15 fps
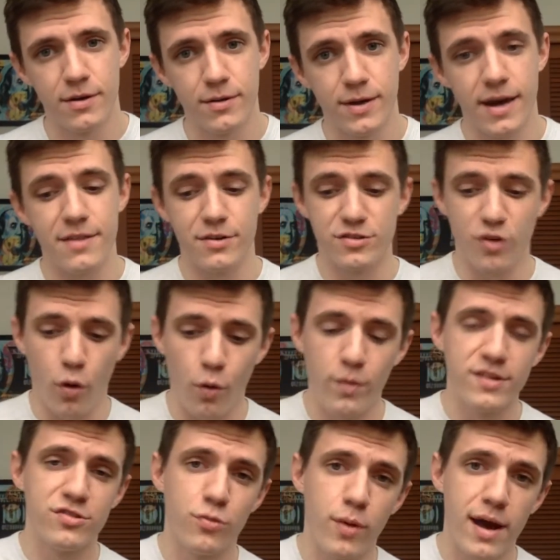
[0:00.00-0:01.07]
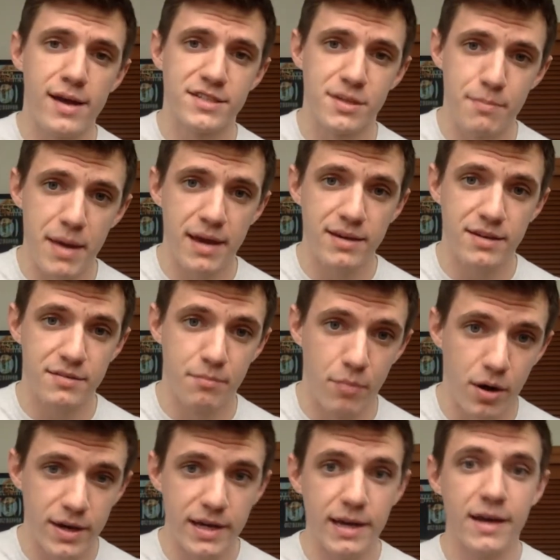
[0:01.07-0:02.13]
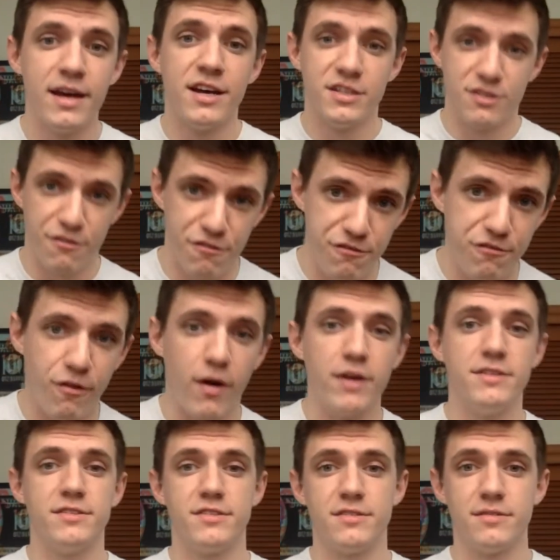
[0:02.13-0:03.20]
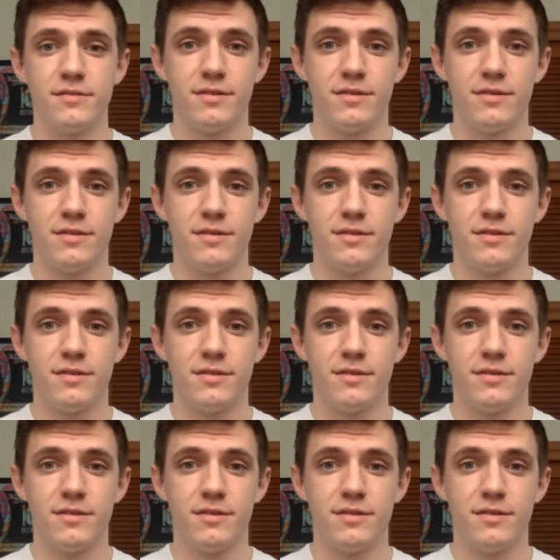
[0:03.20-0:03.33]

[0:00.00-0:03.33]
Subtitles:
Okay, there's always a way to make money to fund